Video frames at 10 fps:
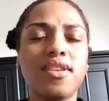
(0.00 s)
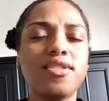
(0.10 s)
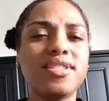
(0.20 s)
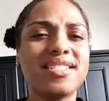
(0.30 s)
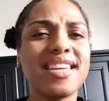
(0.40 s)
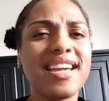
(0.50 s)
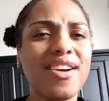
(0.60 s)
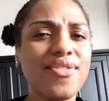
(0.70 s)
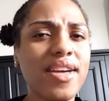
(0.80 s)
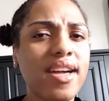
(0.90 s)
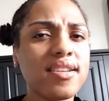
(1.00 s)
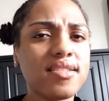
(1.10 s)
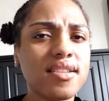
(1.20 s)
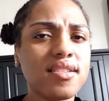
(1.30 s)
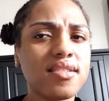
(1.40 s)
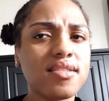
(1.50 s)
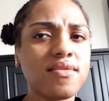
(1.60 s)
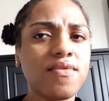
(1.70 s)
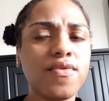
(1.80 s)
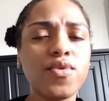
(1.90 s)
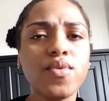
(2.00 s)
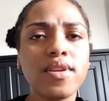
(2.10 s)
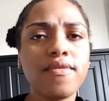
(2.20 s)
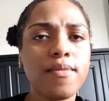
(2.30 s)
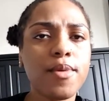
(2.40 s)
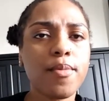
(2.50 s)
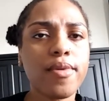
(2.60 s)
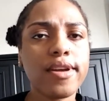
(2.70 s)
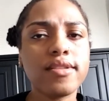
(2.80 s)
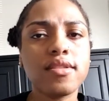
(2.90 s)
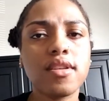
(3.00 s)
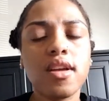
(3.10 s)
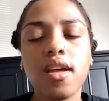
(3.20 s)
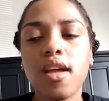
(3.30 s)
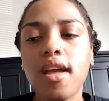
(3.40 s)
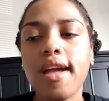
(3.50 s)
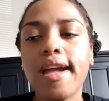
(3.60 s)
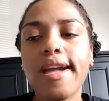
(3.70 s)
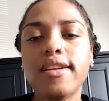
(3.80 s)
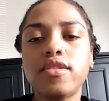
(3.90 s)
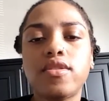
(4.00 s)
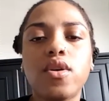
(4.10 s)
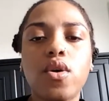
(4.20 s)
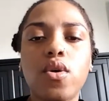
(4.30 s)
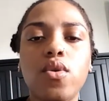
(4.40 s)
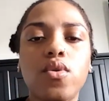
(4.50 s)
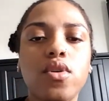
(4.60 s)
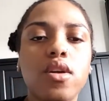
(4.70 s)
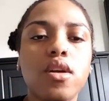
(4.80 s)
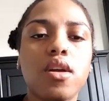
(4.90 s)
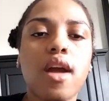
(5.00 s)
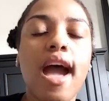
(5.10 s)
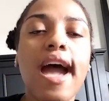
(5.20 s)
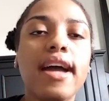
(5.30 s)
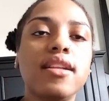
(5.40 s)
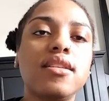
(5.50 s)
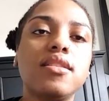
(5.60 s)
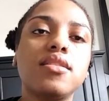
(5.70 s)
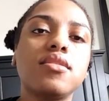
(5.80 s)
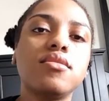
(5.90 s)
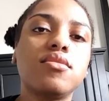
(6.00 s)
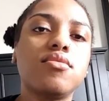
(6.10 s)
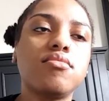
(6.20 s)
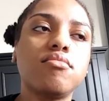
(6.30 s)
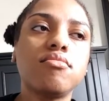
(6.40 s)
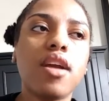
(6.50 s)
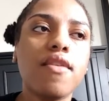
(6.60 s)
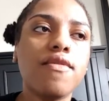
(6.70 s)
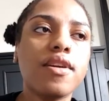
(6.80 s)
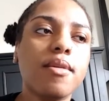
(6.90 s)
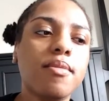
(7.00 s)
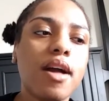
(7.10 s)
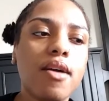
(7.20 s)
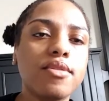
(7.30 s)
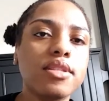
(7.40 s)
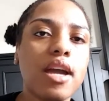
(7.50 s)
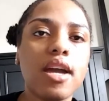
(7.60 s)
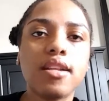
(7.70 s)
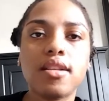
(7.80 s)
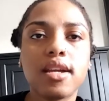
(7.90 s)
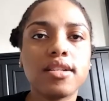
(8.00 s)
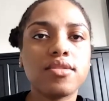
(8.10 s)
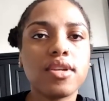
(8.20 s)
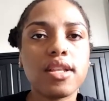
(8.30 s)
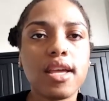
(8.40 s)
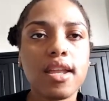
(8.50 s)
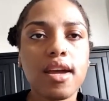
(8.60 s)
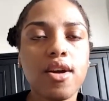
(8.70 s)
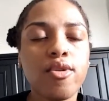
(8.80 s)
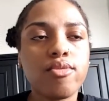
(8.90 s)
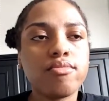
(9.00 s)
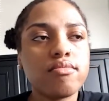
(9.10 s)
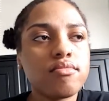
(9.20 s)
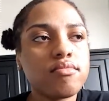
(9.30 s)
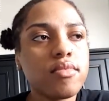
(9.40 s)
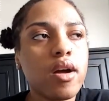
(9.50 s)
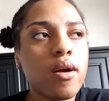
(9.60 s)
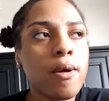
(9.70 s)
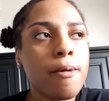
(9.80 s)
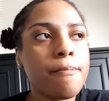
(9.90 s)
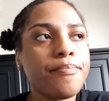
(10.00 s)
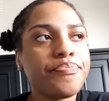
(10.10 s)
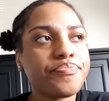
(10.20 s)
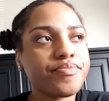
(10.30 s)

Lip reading: they're to take out the excess fluid from your breast. And so I had to, every couple of hours I had to like drain that out. Um,